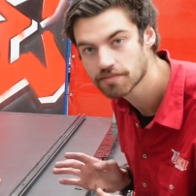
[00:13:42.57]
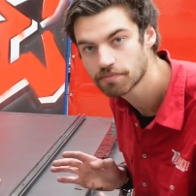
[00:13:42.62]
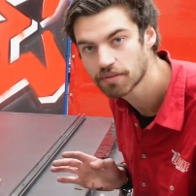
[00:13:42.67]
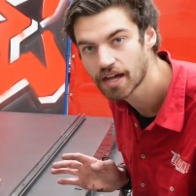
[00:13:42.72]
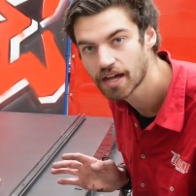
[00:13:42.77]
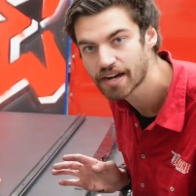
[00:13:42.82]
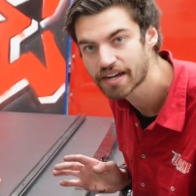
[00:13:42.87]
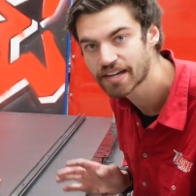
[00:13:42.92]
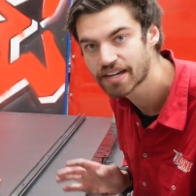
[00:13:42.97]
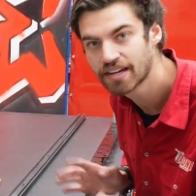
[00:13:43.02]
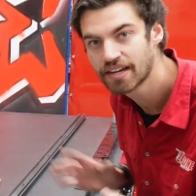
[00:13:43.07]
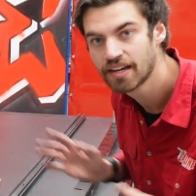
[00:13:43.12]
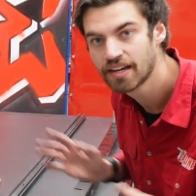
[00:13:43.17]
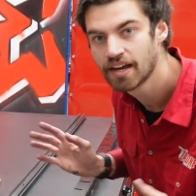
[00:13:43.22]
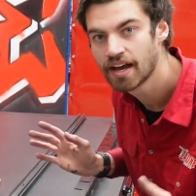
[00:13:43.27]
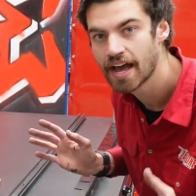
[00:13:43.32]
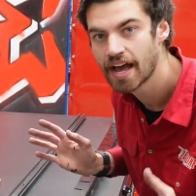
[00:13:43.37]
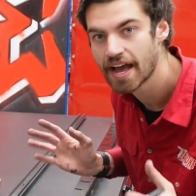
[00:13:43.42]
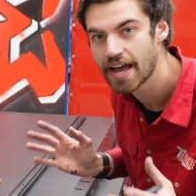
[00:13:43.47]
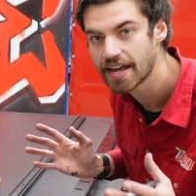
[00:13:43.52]
plug.
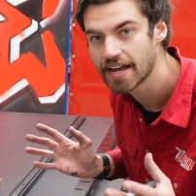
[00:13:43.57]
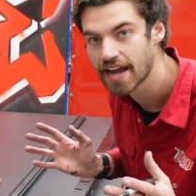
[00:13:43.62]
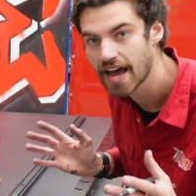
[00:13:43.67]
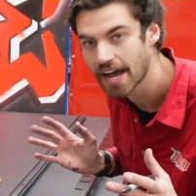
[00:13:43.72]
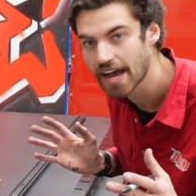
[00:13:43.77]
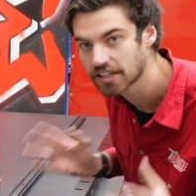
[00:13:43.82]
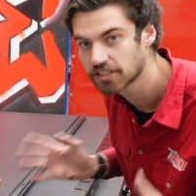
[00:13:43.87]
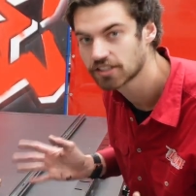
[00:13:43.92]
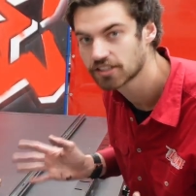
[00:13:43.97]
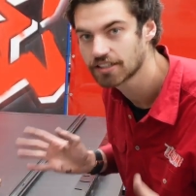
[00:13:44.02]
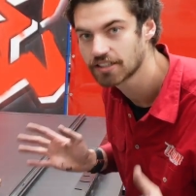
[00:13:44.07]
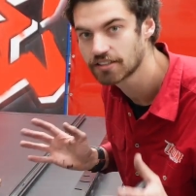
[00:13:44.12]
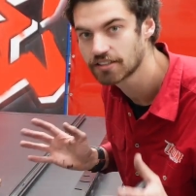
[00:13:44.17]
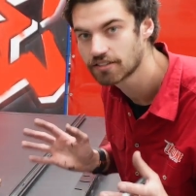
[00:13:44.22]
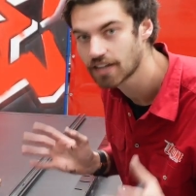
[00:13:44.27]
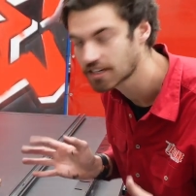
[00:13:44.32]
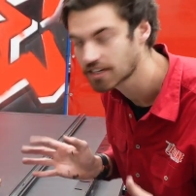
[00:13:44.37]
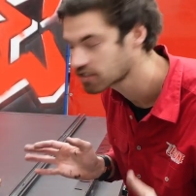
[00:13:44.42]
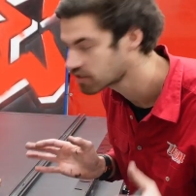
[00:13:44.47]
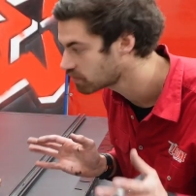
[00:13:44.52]
It actually
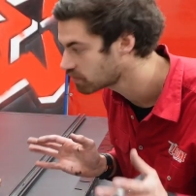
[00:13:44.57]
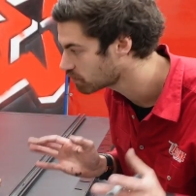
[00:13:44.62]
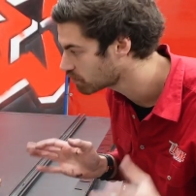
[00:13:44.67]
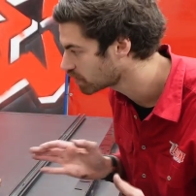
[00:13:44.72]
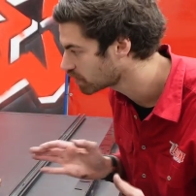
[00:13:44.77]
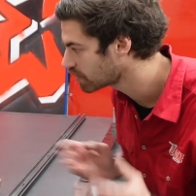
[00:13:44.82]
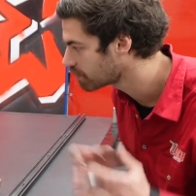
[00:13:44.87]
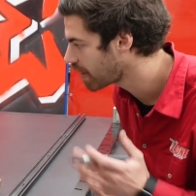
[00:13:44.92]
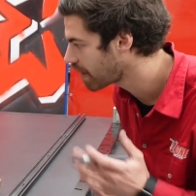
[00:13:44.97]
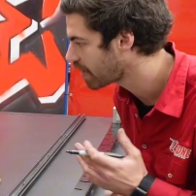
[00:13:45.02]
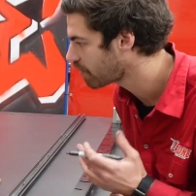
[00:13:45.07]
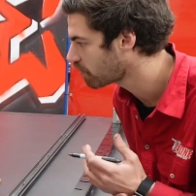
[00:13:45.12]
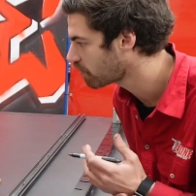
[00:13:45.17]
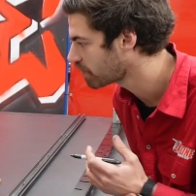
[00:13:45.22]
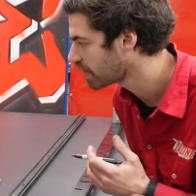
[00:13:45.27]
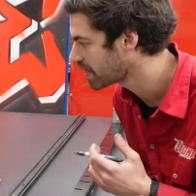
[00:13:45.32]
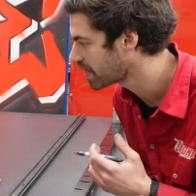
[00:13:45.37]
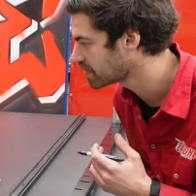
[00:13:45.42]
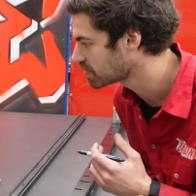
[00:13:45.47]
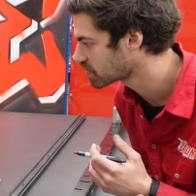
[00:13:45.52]
doesn't really matter on
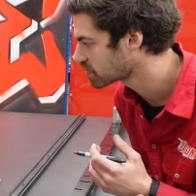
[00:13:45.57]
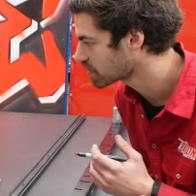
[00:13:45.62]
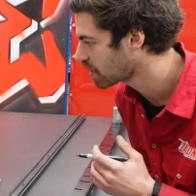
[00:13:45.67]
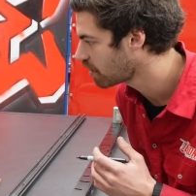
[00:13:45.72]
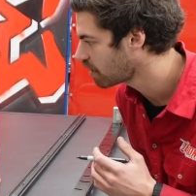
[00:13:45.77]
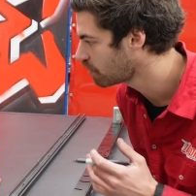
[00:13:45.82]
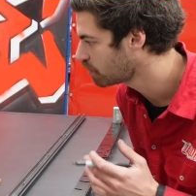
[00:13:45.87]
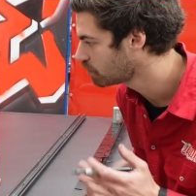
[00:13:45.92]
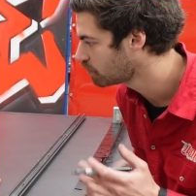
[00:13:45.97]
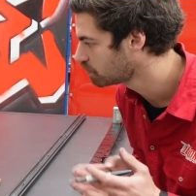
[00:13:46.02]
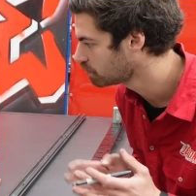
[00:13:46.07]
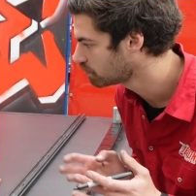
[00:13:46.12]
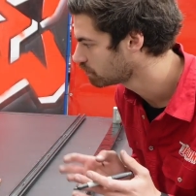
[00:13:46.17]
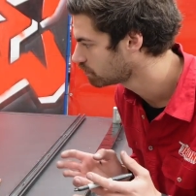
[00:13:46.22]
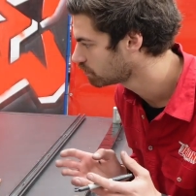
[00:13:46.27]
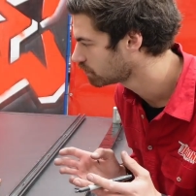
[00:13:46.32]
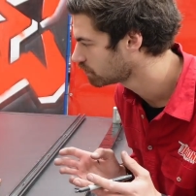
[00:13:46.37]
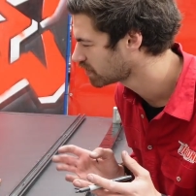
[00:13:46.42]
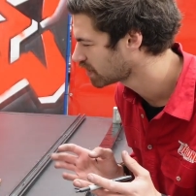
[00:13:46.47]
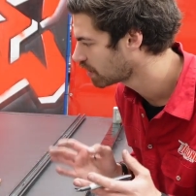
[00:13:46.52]
these. So,
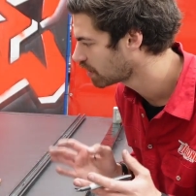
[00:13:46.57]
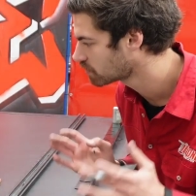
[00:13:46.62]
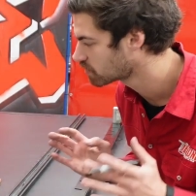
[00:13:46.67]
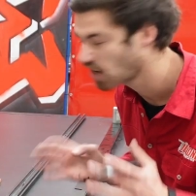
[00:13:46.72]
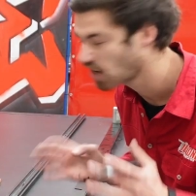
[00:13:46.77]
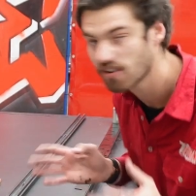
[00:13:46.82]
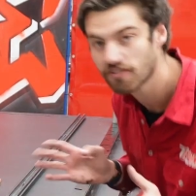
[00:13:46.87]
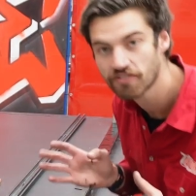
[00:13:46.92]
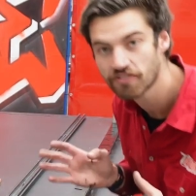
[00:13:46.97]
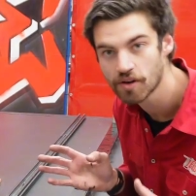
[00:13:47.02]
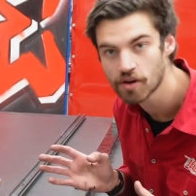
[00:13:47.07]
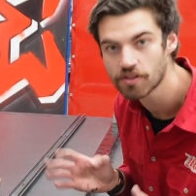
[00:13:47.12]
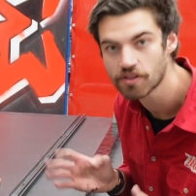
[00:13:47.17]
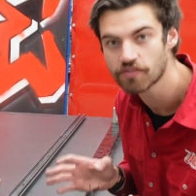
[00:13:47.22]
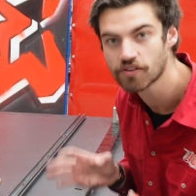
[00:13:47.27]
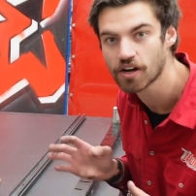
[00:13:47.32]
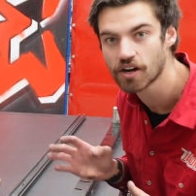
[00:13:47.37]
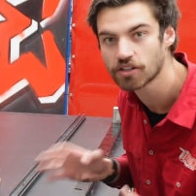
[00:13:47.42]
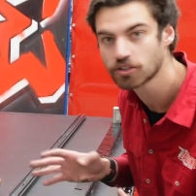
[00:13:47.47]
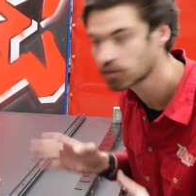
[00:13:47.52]
don't feel you've
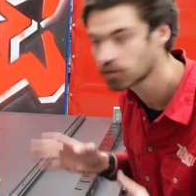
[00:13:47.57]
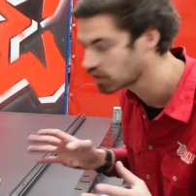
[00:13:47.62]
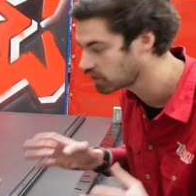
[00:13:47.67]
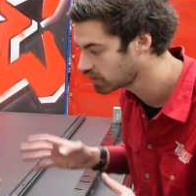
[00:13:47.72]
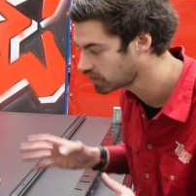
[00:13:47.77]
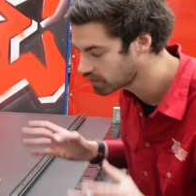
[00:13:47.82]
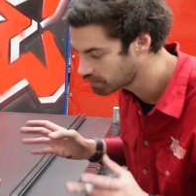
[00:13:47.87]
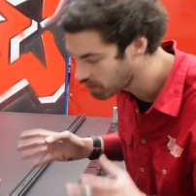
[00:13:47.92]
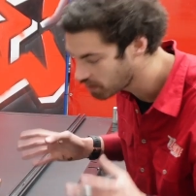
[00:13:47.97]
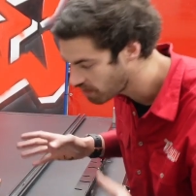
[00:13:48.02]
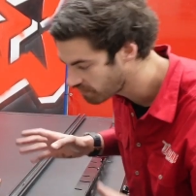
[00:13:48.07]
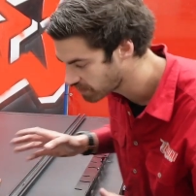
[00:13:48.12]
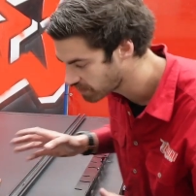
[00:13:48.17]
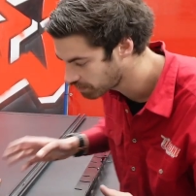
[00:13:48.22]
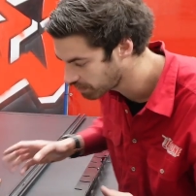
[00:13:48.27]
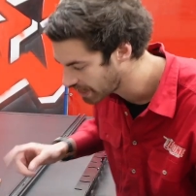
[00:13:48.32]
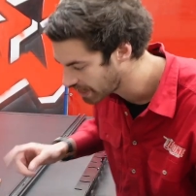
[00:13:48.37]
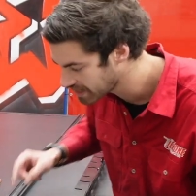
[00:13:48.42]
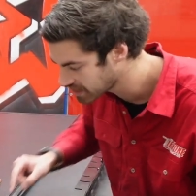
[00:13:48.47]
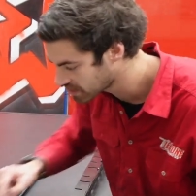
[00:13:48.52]
got to drill in the perfect
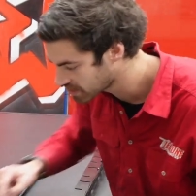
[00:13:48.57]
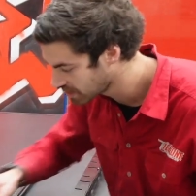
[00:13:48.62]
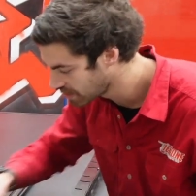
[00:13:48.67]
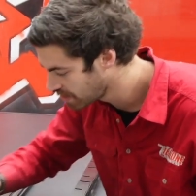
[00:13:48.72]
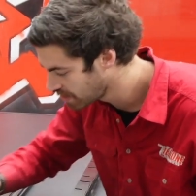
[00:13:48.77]
place.